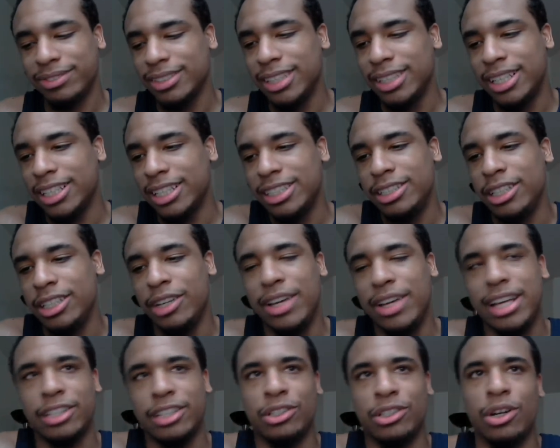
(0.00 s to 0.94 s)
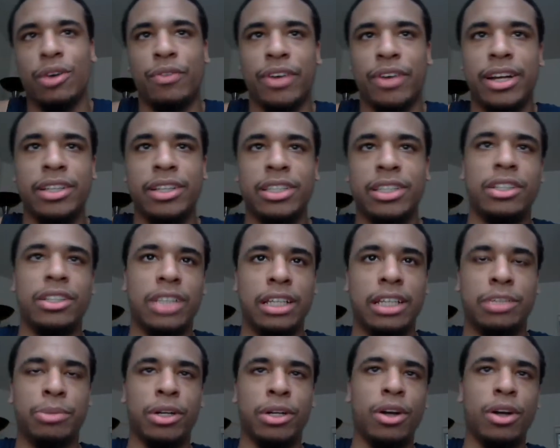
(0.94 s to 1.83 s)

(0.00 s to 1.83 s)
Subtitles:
because, you know, he has a girlfriend in there. He's like,